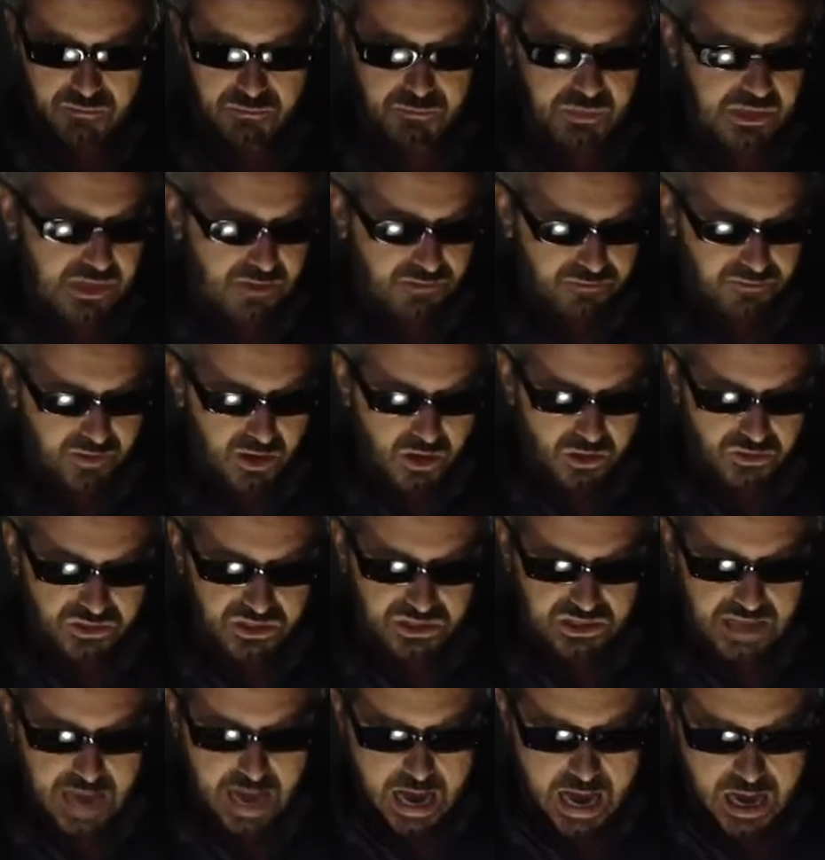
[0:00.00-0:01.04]
B-Flow
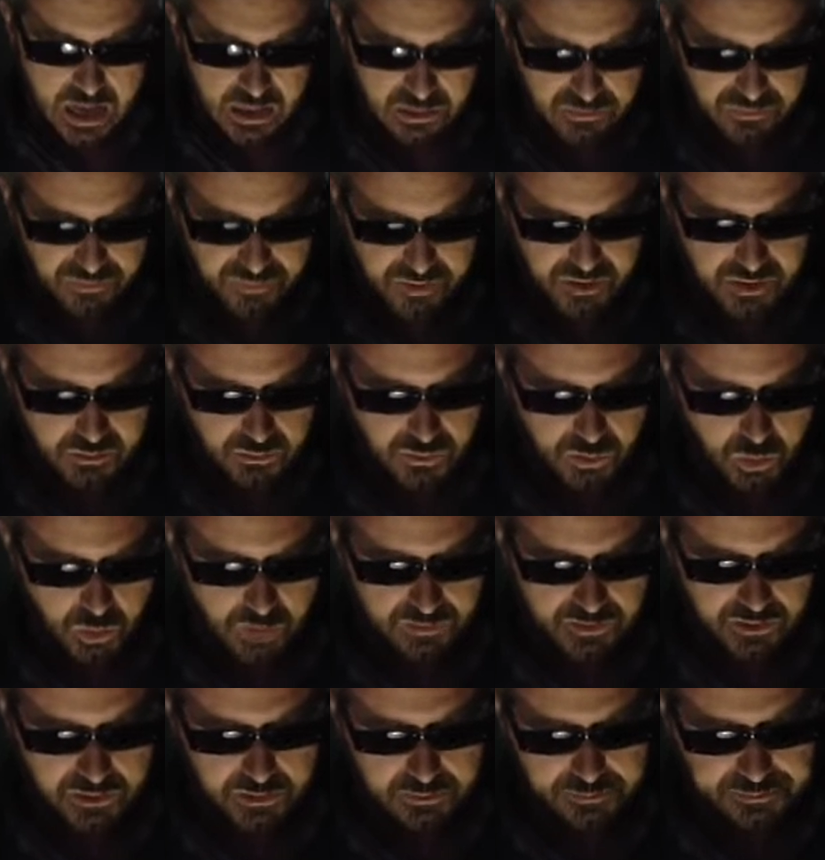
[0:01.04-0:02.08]
Style from
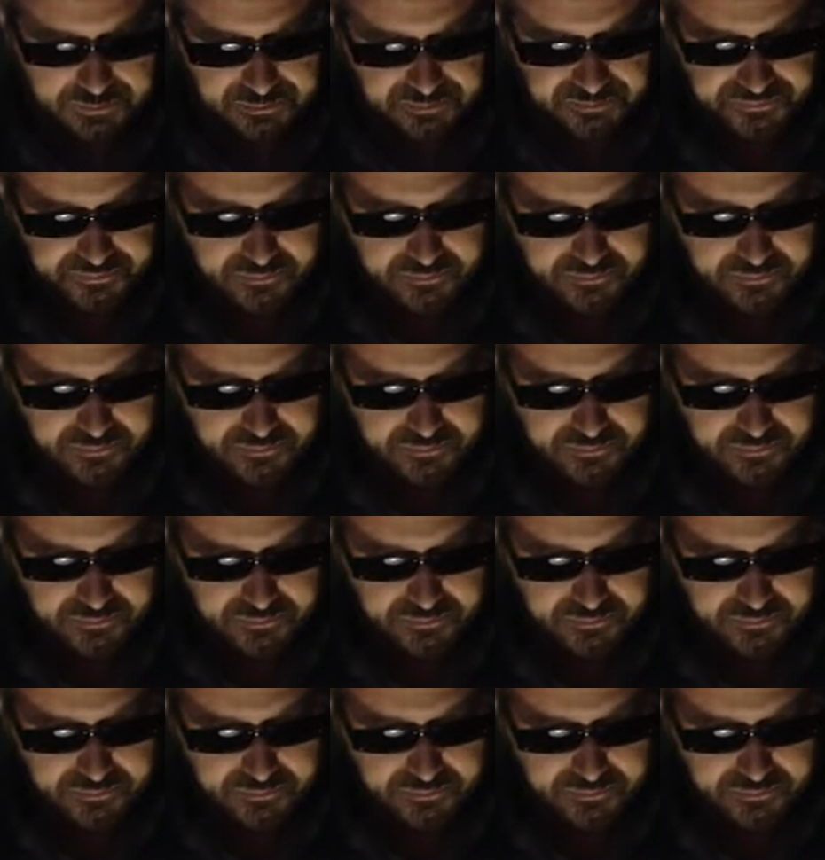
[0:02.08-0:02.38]
Louisville.